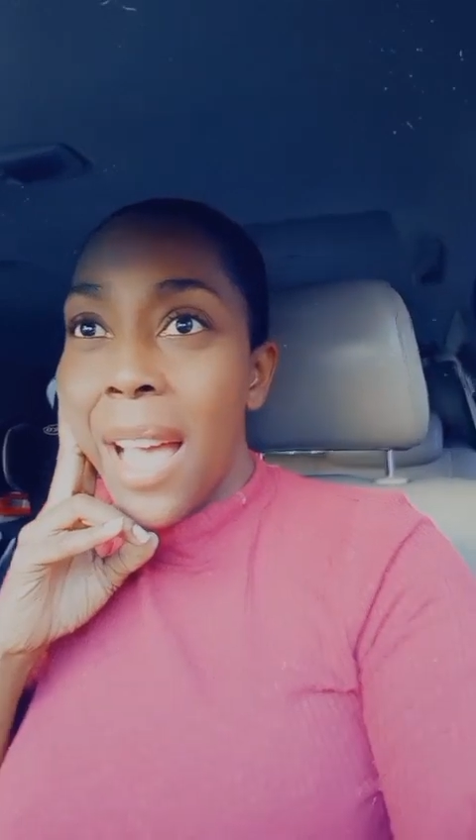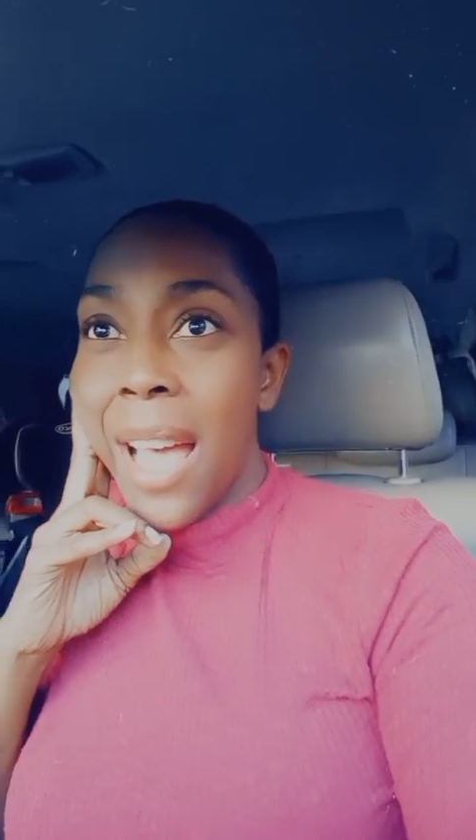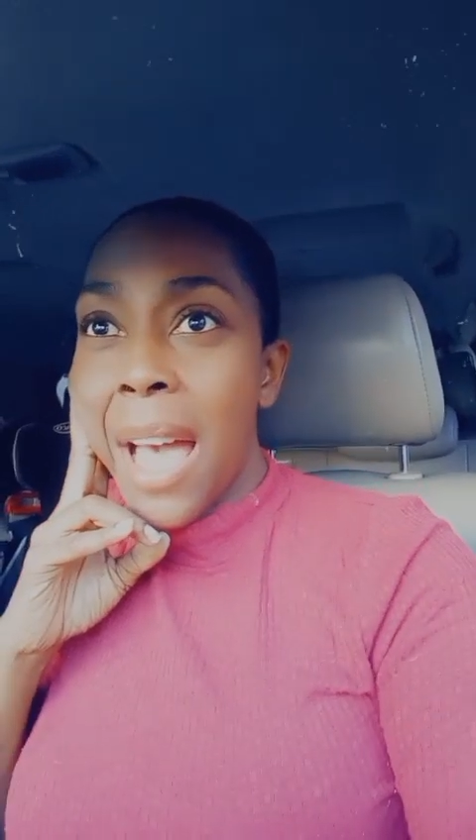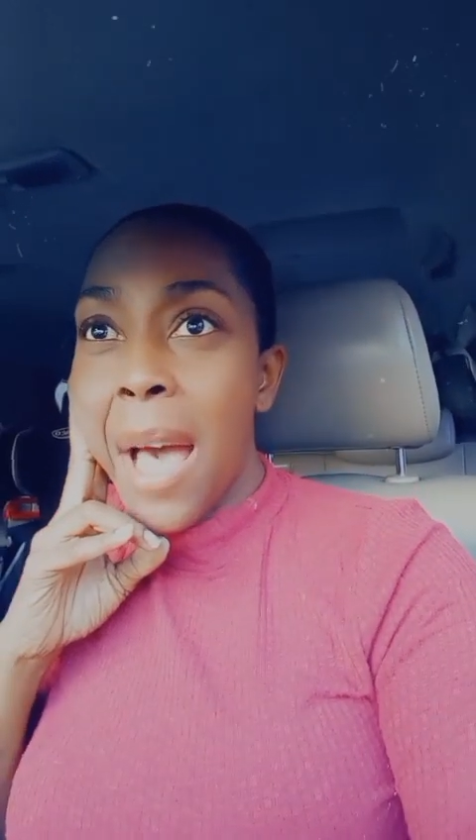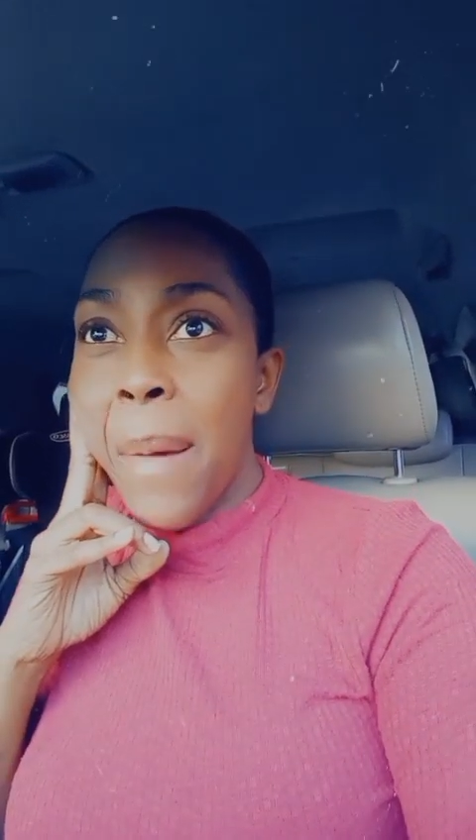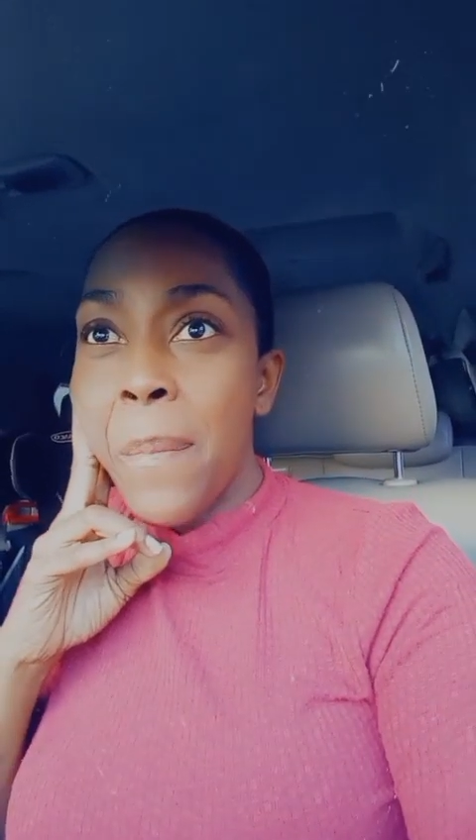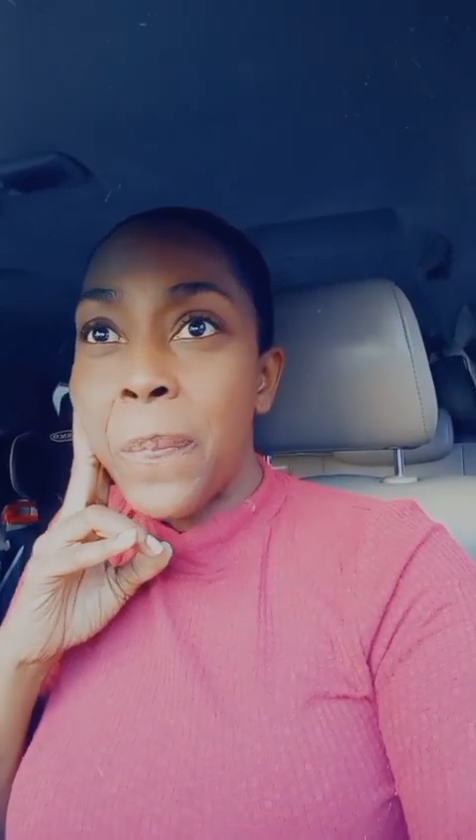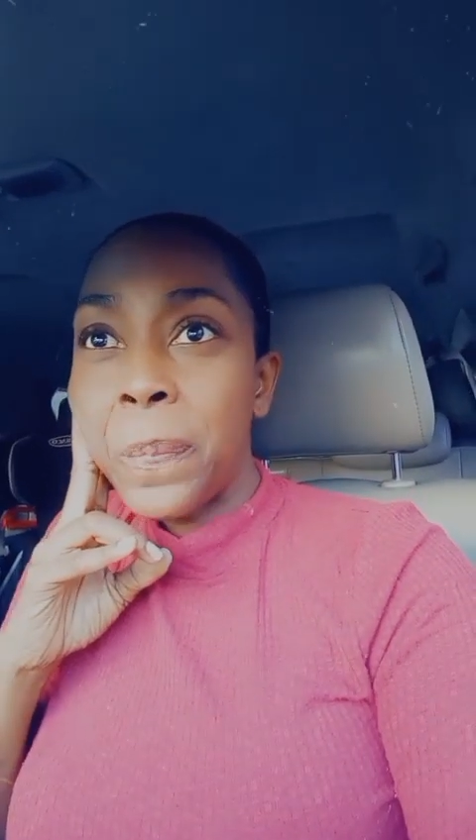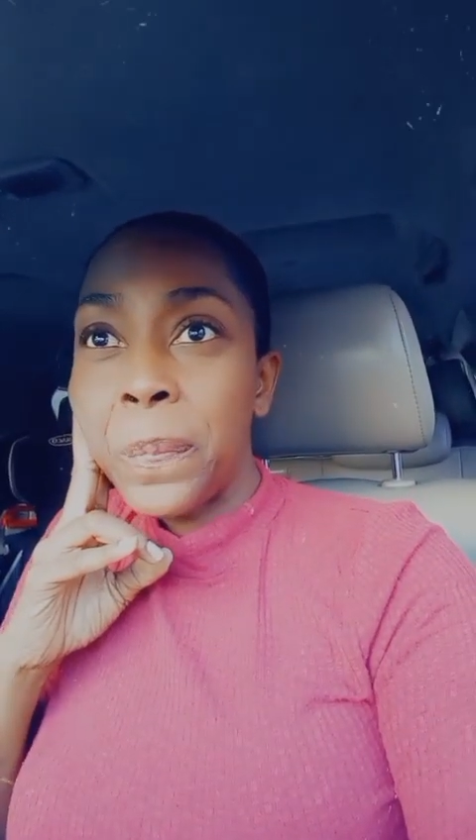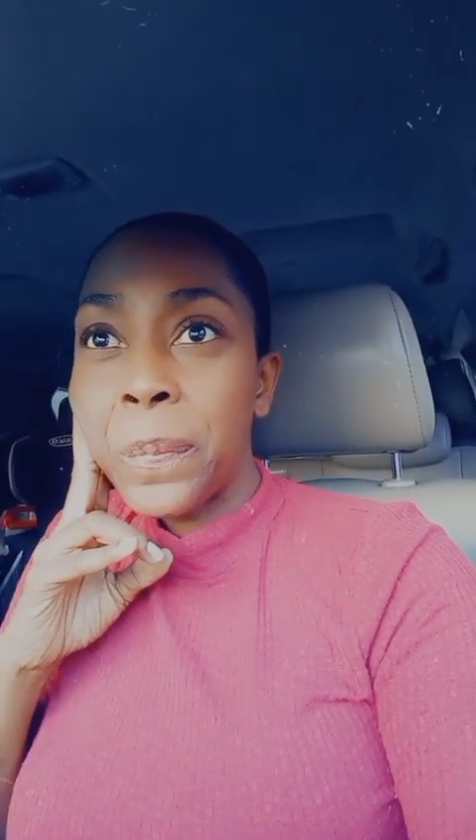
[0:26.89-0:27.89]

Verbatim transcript: Um,